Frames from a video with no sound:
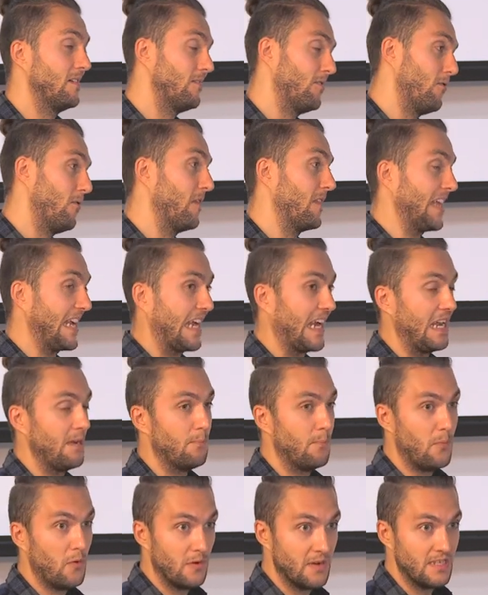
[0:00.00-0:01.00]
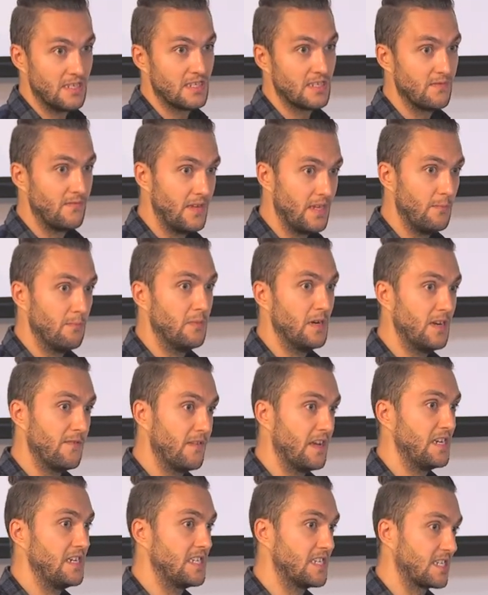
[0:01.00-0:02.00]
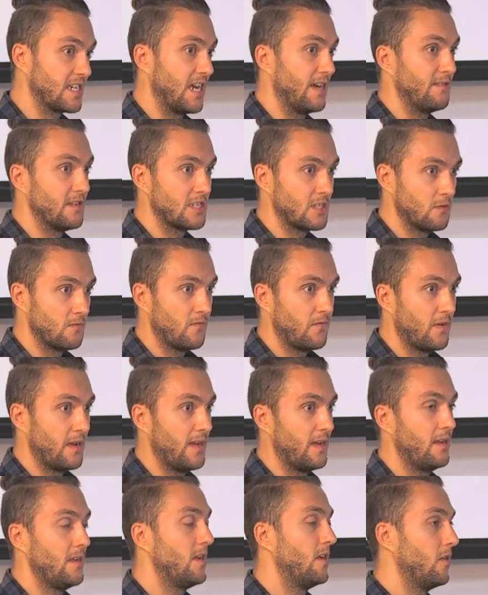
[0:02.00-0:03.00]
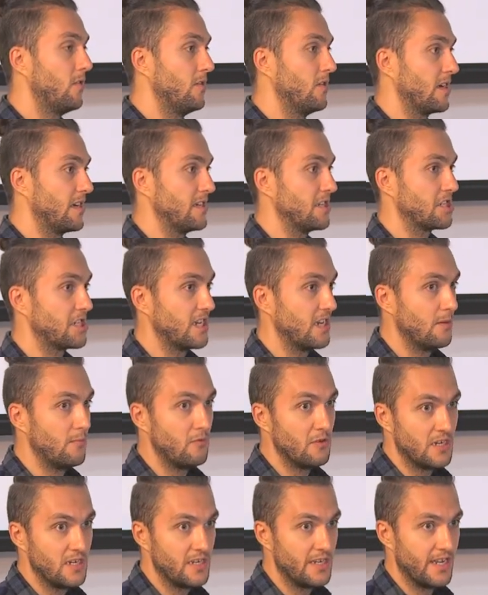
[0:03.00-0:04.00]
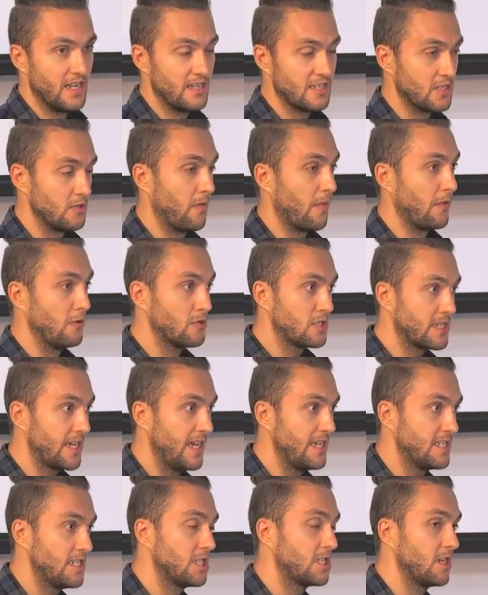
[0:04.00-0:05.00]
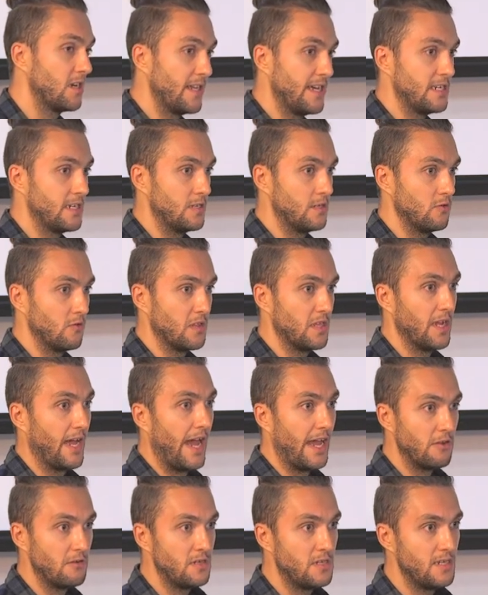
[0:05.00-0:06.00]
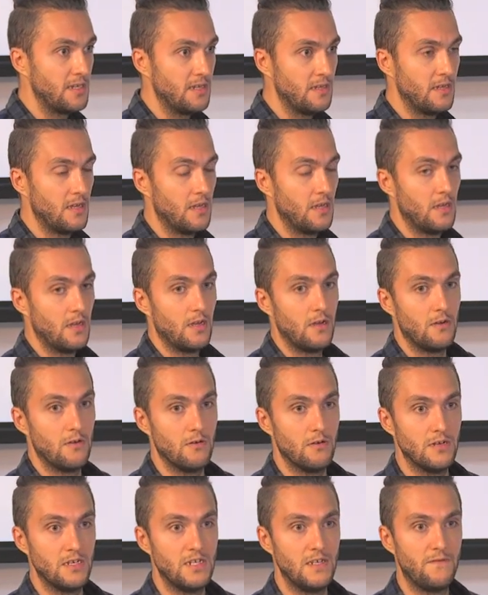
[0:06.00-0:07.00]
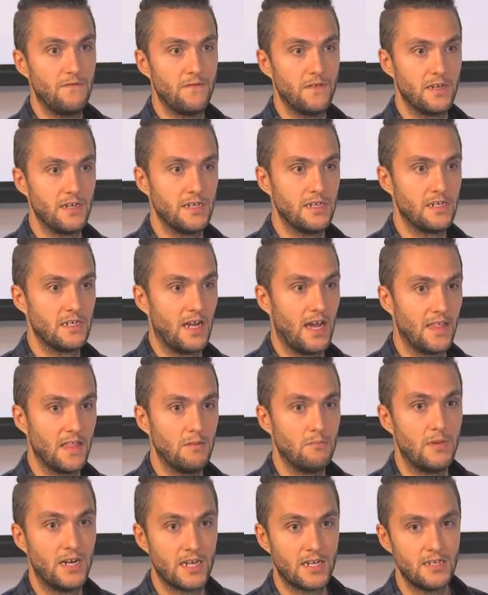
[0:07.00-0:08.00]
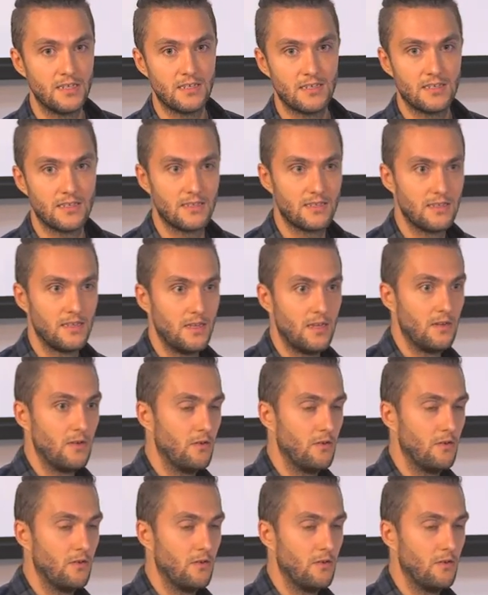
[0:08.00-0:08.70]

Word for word: all the components we briefly discovered so far, or you can share more details on use cases related to the IoT or different other markets.